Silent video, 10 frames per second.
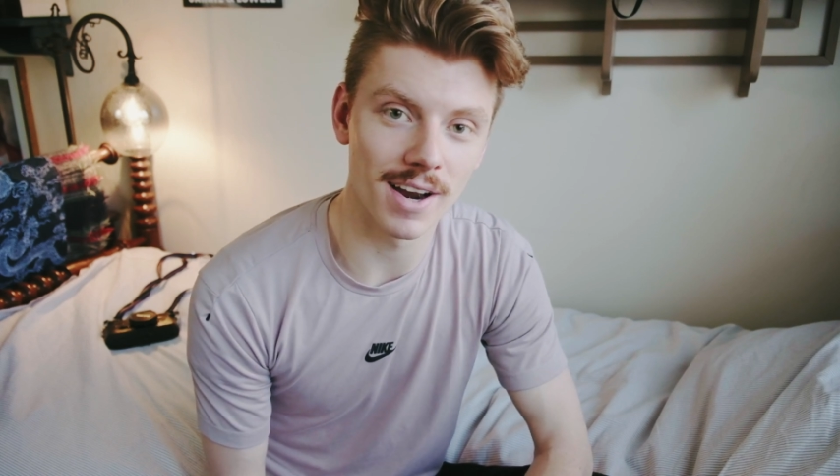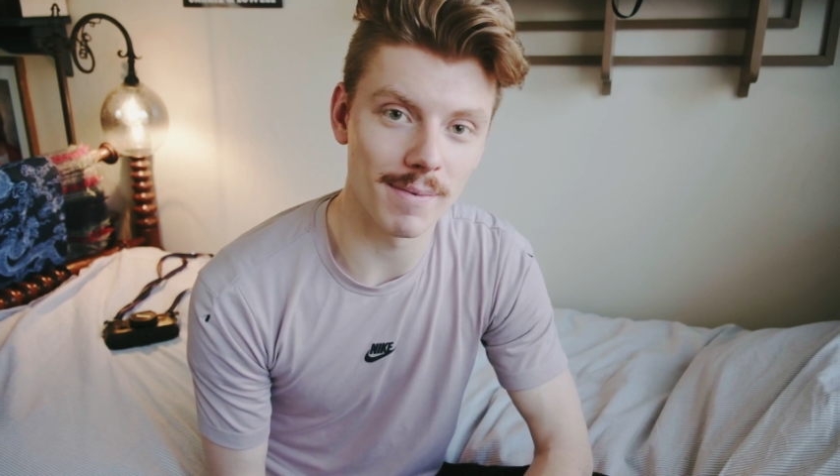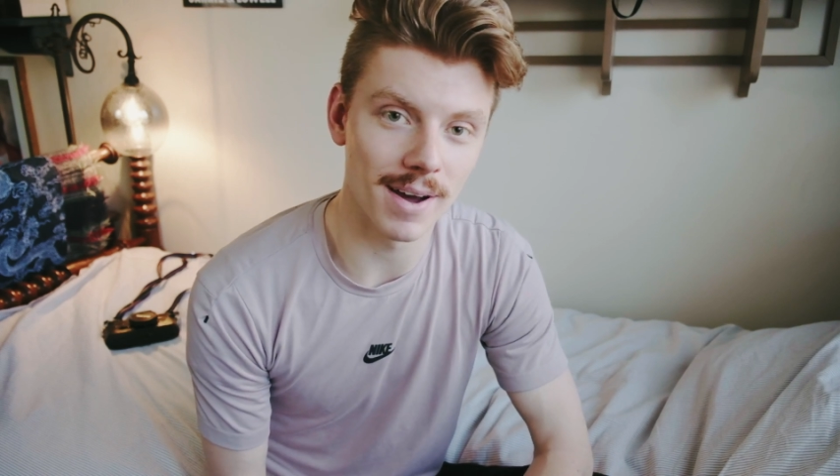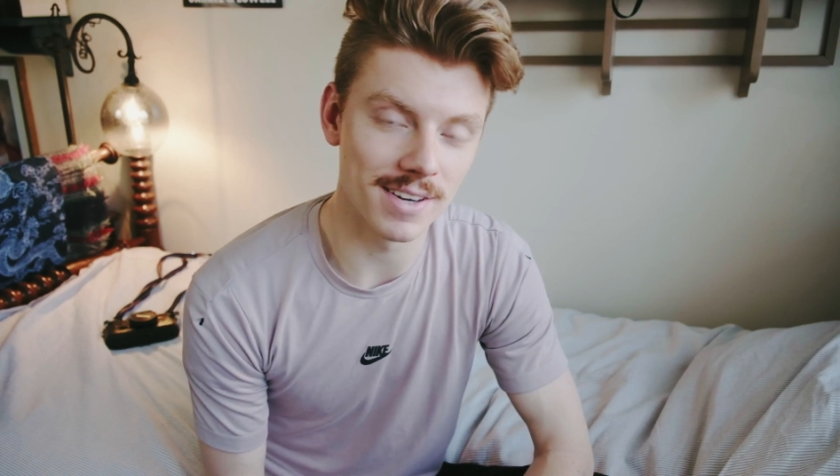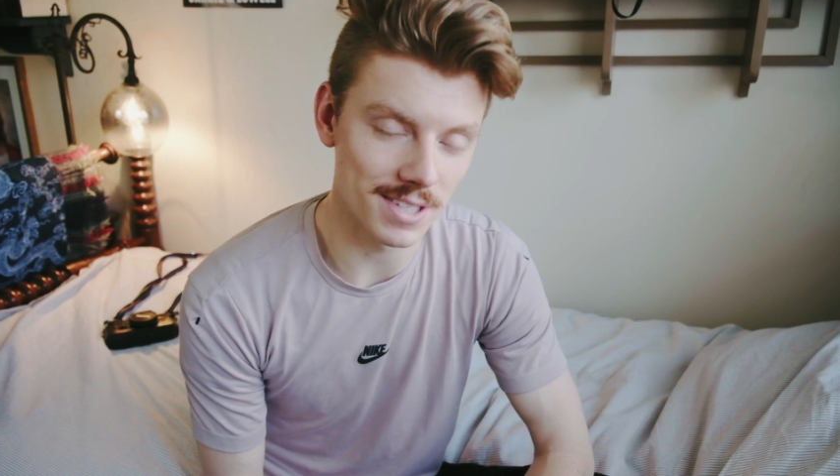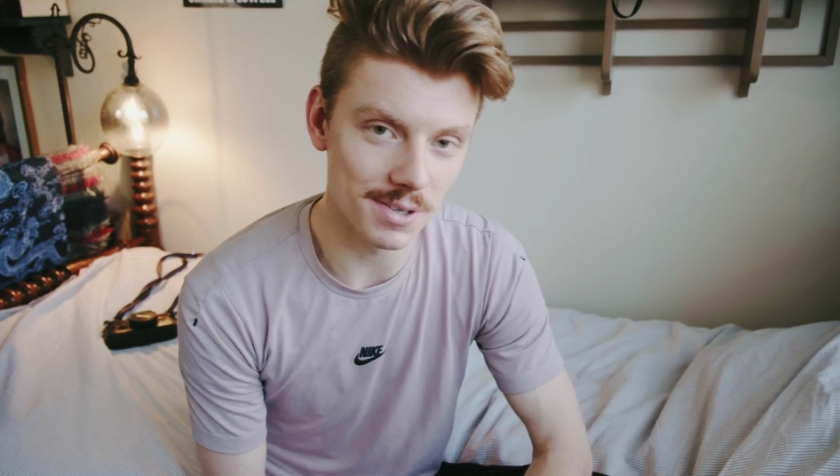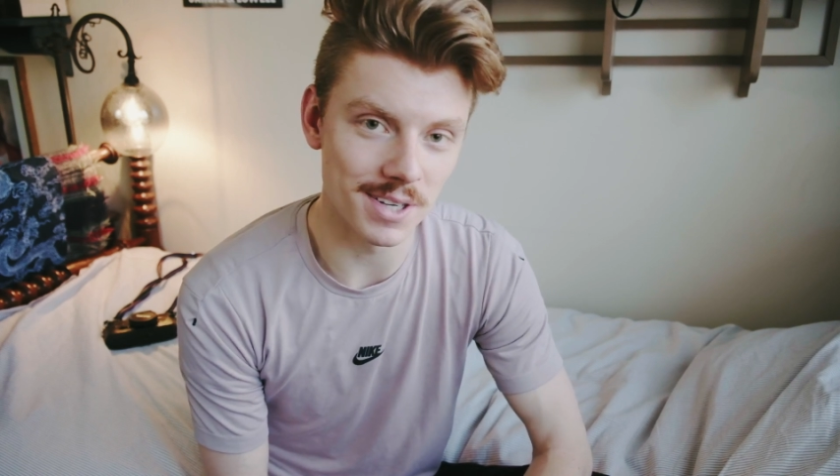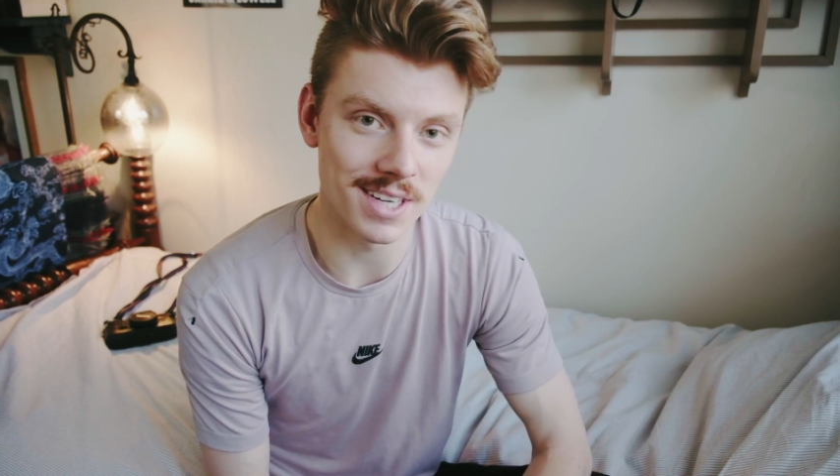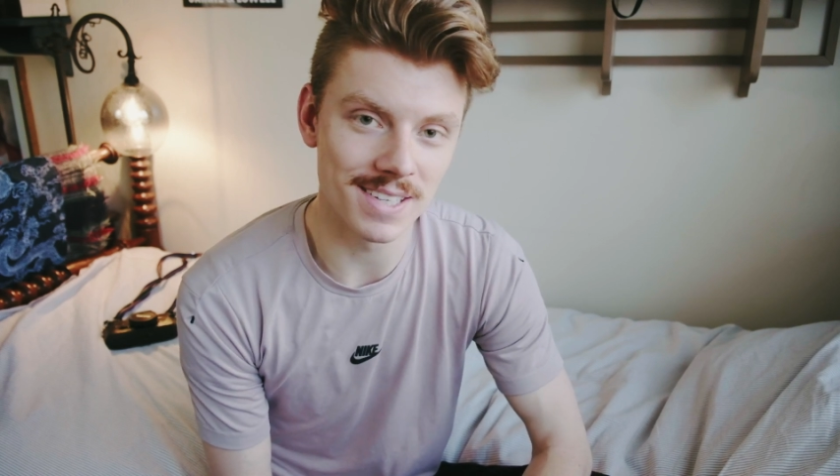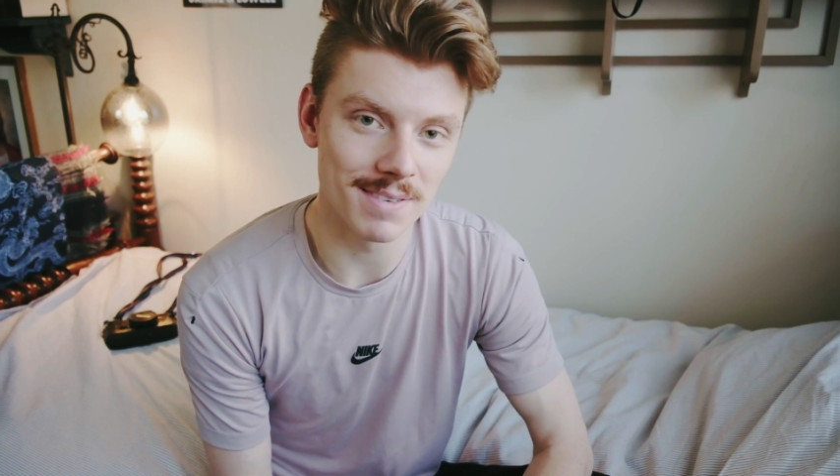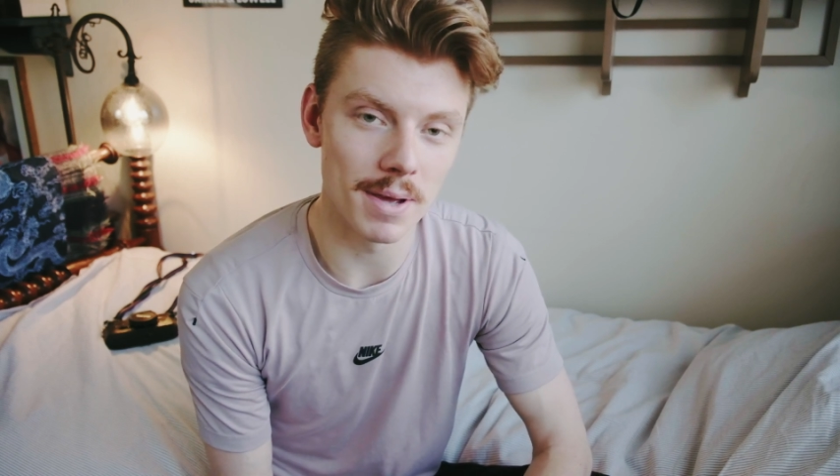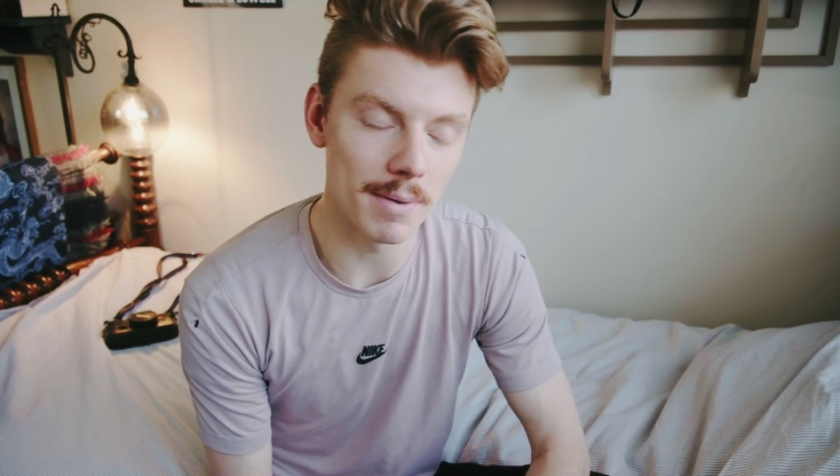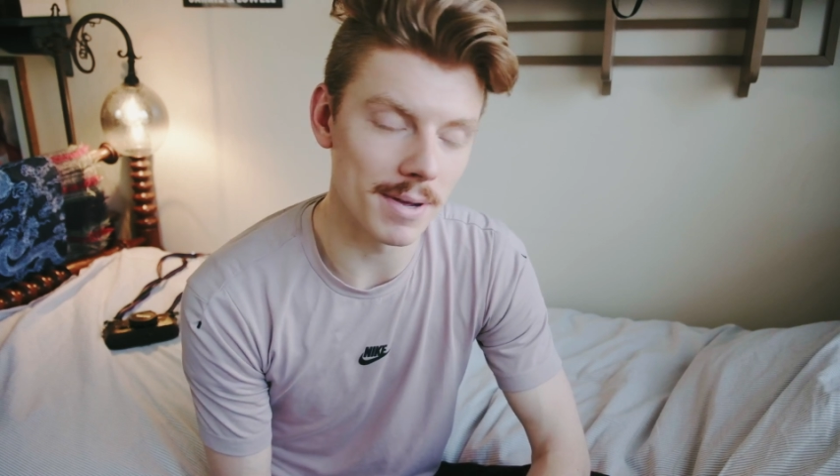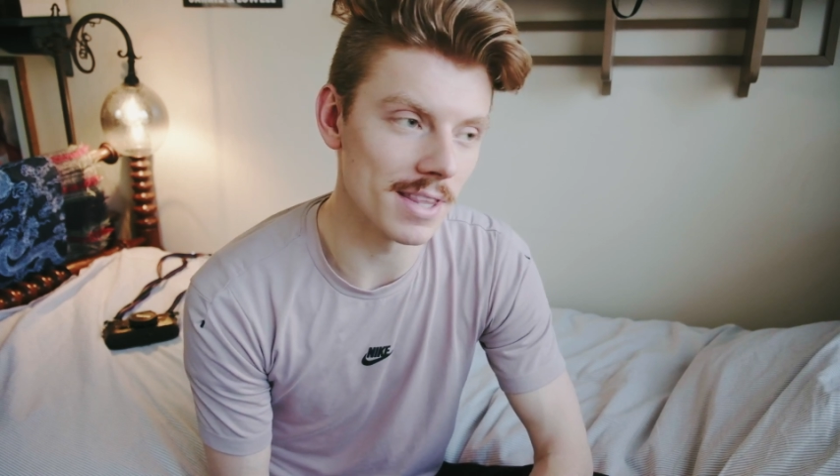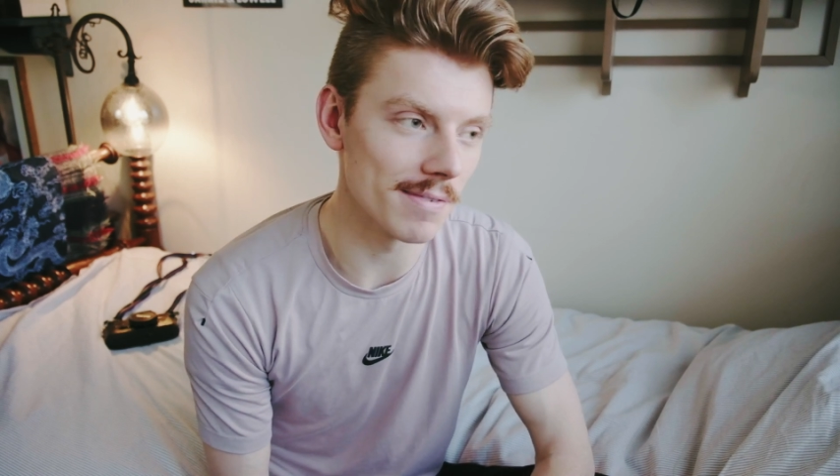about doing maybe in the